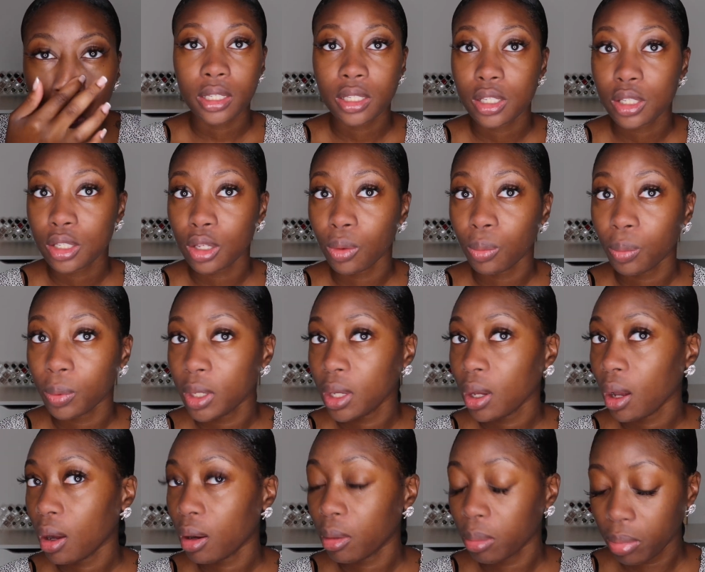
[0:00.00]
So we
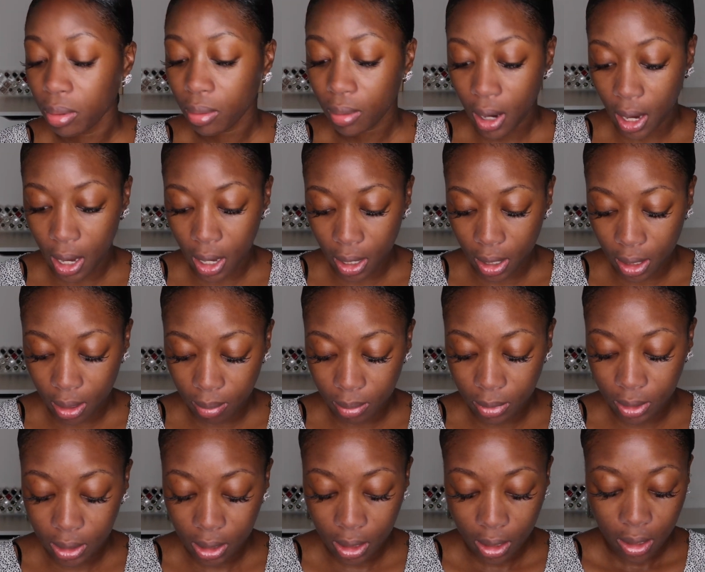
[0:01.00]
are
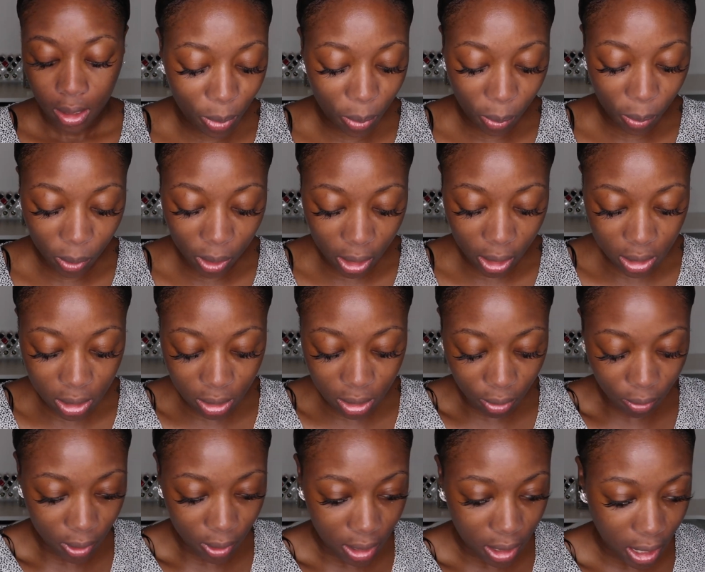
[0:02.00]
primed. So let's
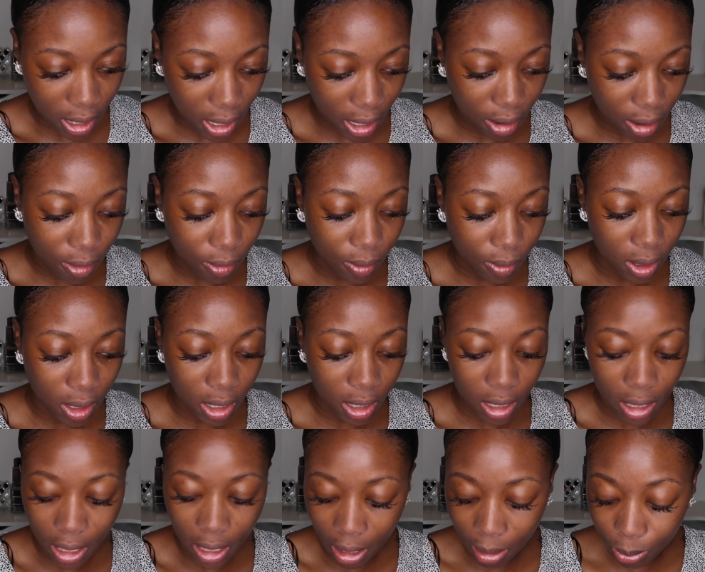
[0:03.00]
go in now,
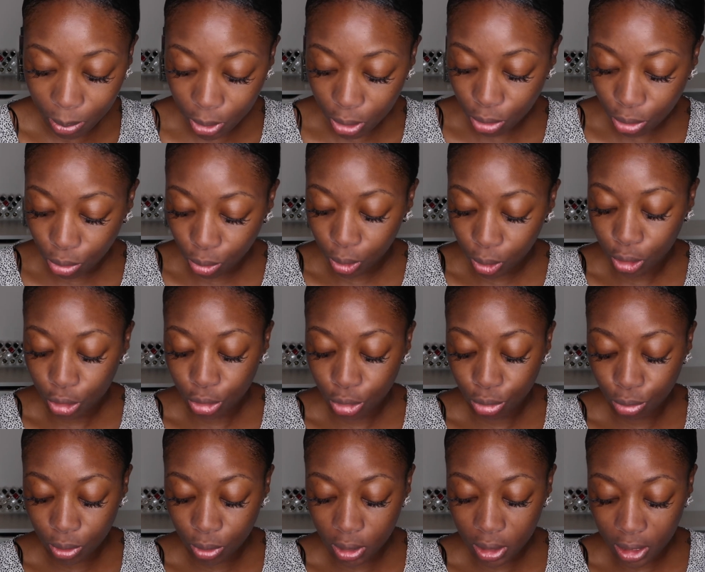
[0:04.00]
and I'm just going
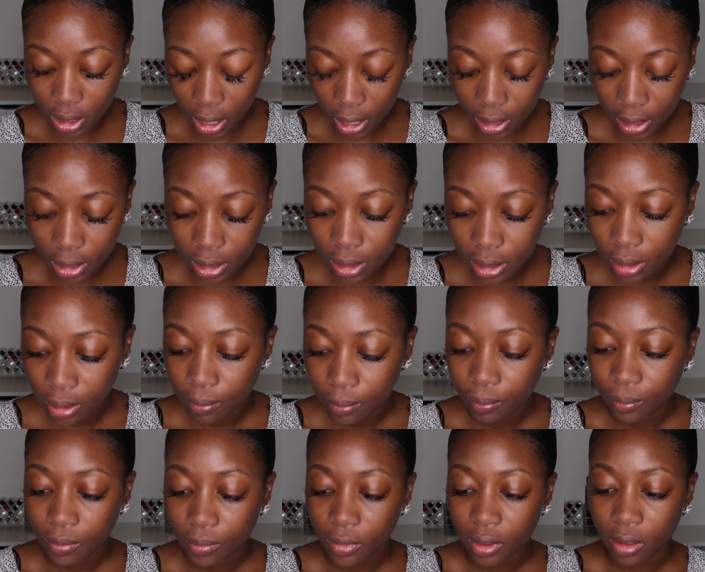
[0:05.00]
to set
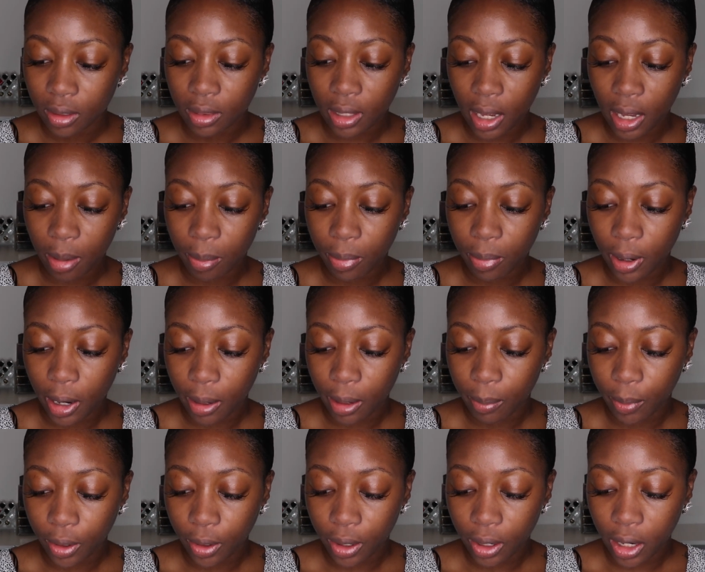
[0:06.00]
that
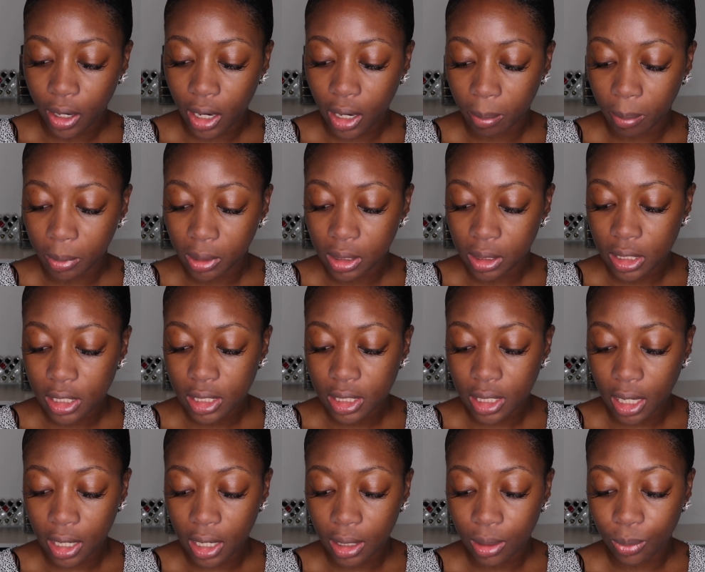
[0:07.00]
primer, and I'm gonna
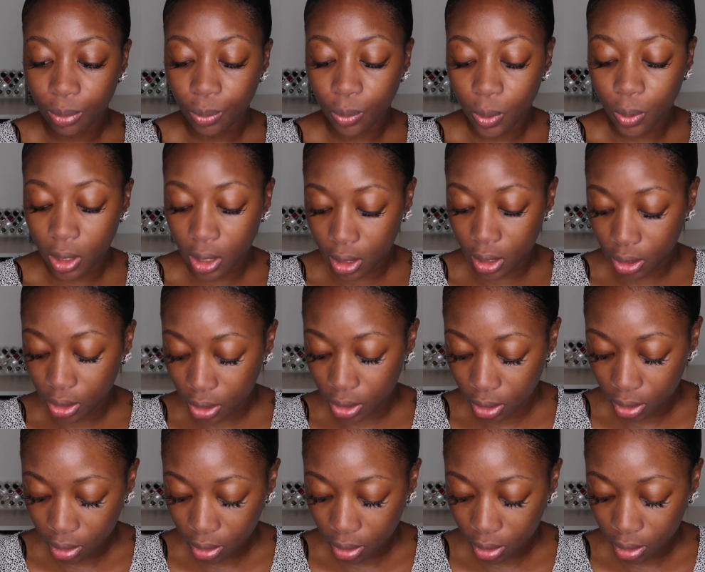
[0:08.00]
set it with